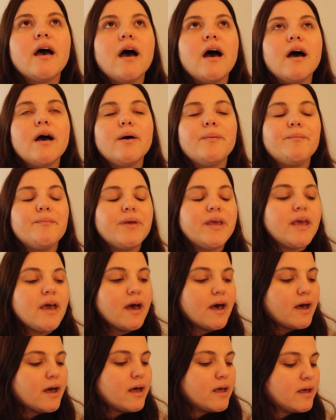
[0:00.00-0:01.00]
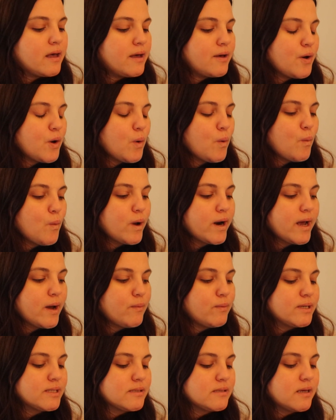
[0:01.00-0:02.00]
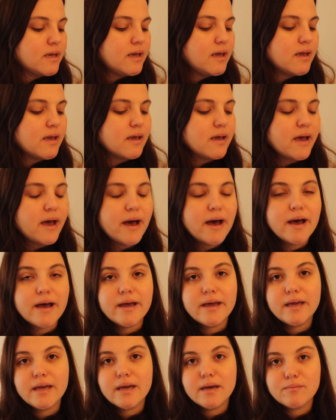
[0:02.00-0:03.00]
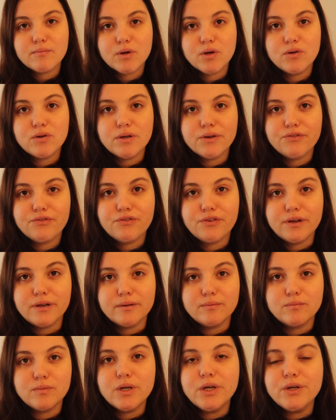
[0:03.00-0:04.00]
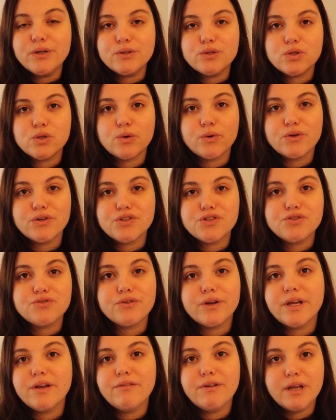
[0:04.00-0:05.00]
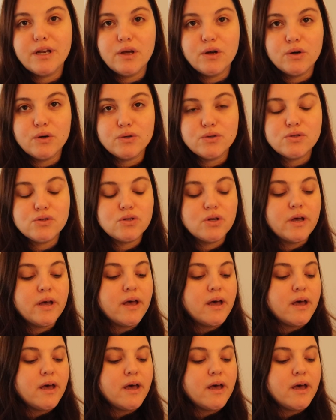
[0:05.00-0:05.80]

Yeah, what I was saying, I am gonna film 2 or 3 videos